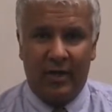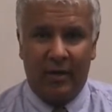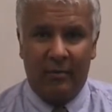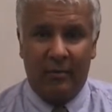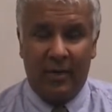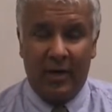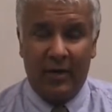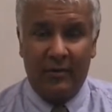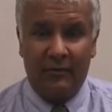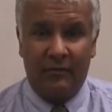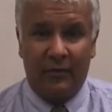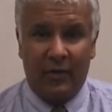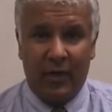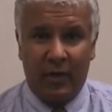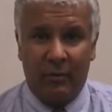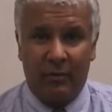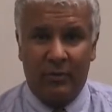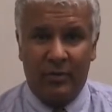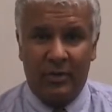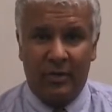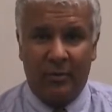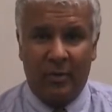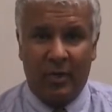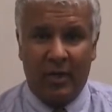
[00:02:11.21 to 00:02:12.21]
Main freight
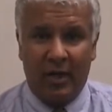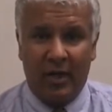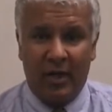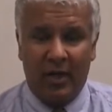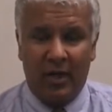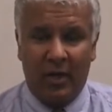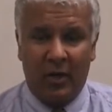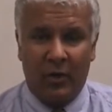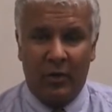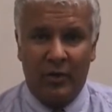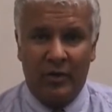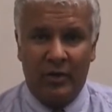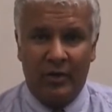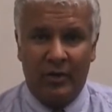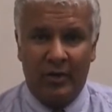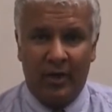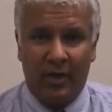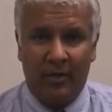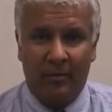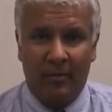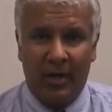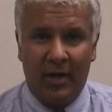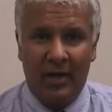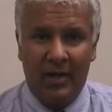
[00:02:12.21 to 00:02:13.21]
was a pretty encouraging
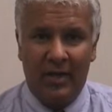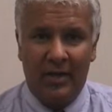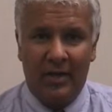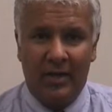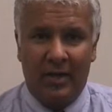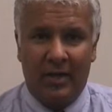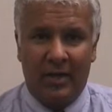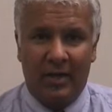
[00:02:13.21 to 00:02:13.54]
number,